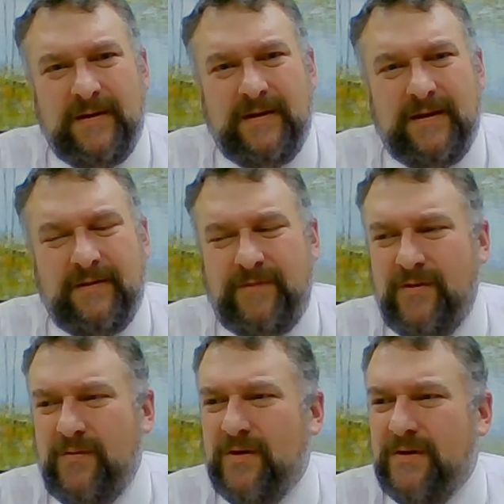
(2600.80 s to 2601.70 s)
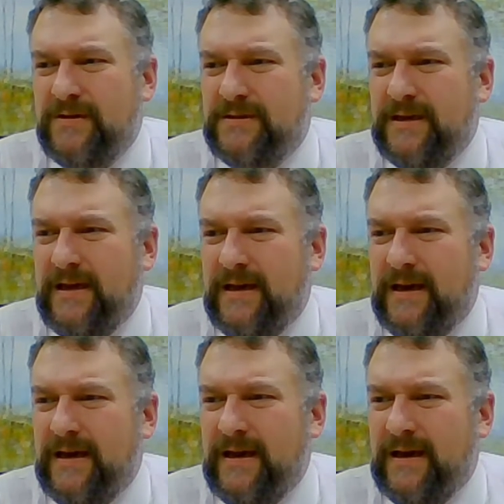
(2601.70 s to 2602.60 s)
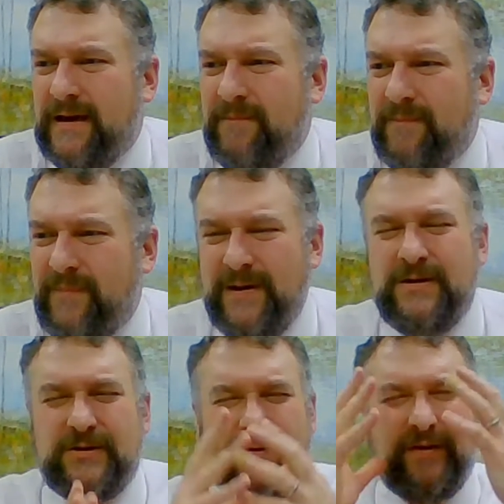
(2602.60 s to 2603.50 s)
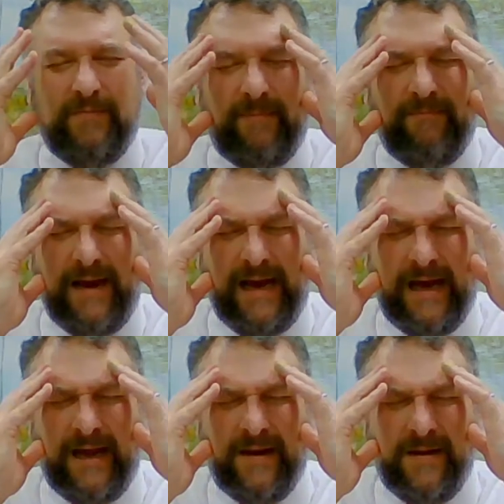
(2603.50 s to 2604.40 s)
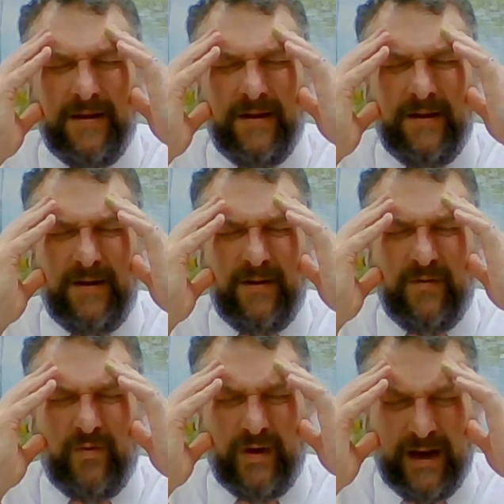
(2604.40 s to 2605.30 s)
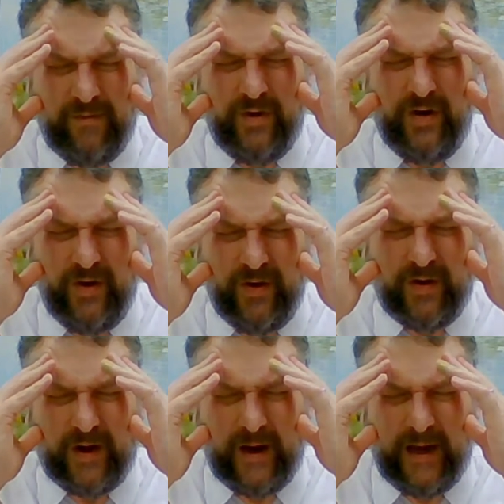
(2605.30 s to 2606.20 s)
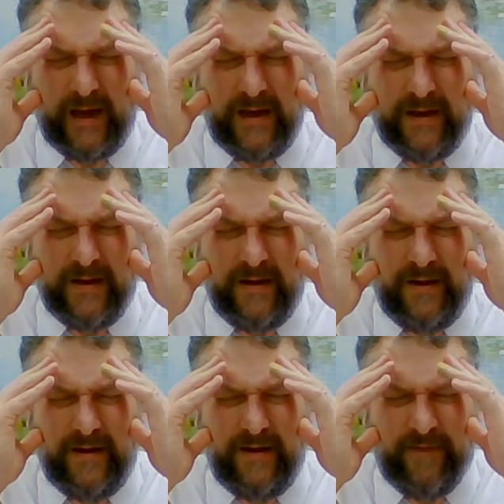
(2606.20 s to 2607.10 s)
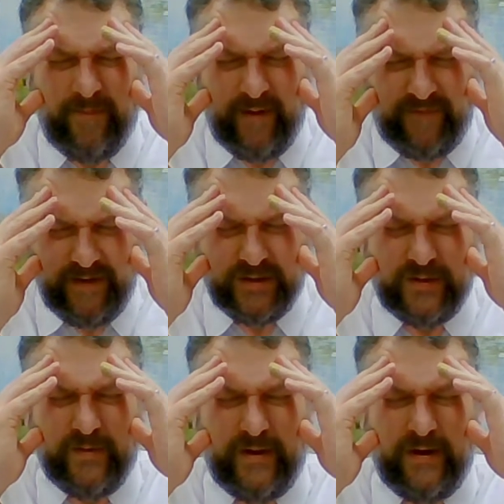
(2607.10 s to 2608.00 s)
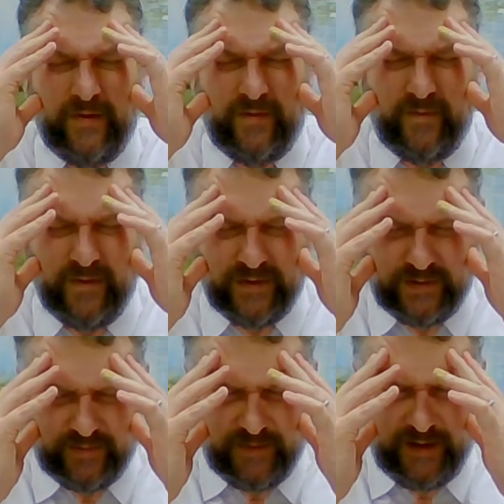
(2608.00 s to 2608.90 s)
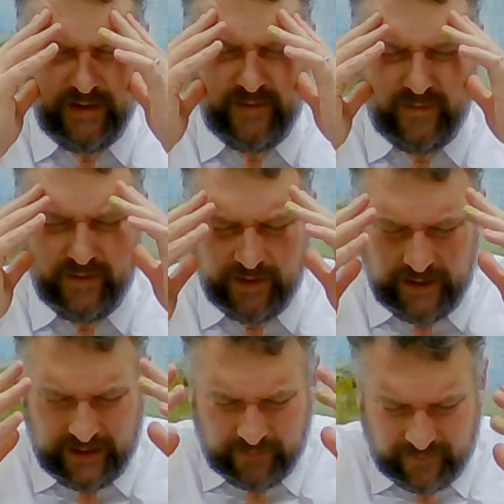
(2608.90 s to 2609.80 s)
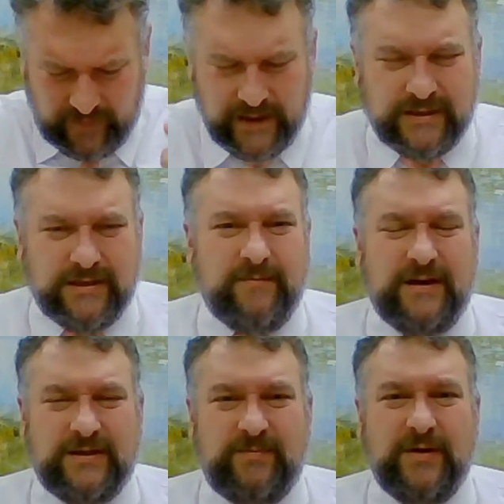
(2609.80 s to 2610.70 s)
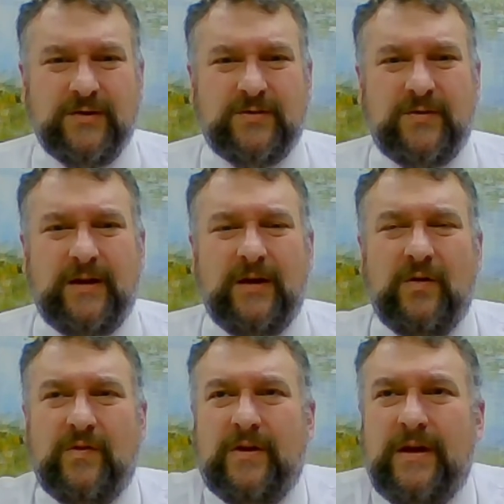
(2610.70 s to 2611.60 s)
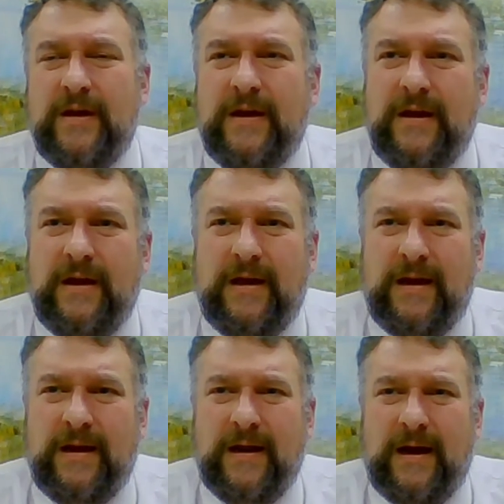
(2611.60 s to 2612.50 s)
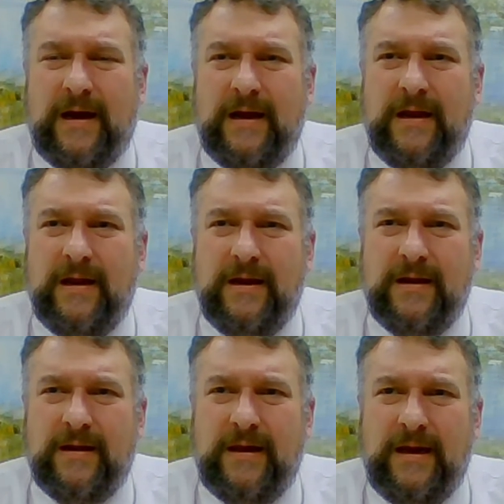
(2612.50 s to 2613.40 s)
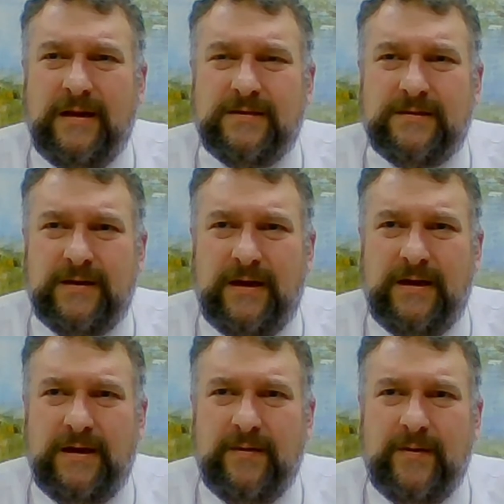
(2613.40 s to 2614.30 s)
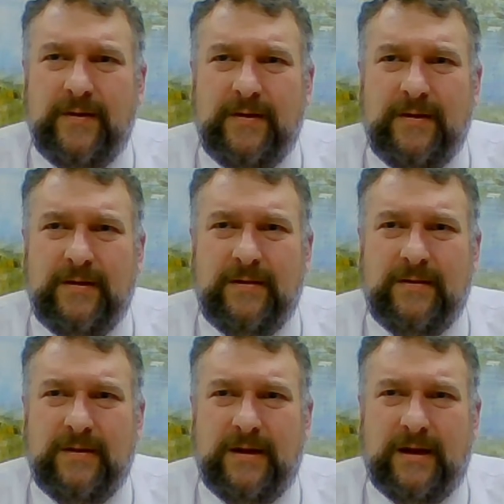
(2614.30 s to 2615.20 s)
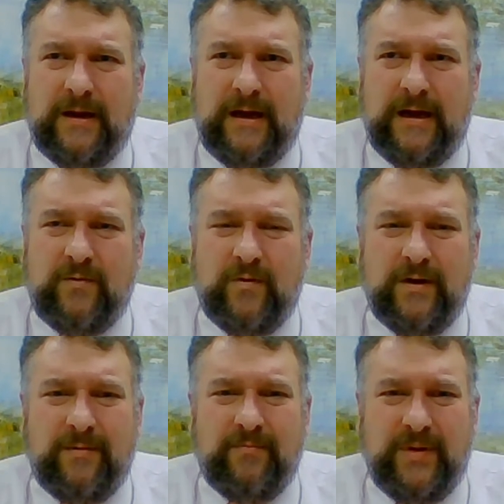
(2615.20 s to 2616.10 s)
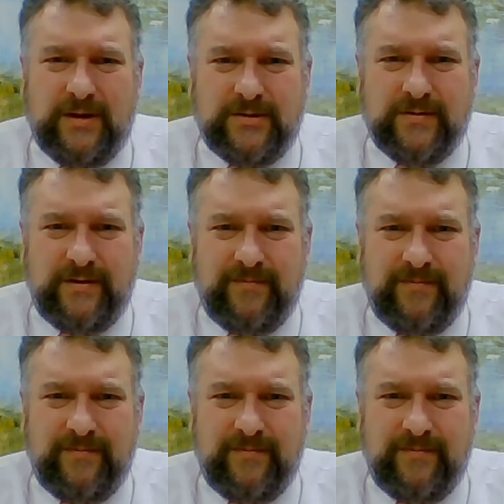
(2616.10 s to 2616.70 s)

And if you were to say, hey, I'm picturing in my mind what I would look like if my physical health were a reflection of my spiritual health, and I can't say that I like what I'm picturing,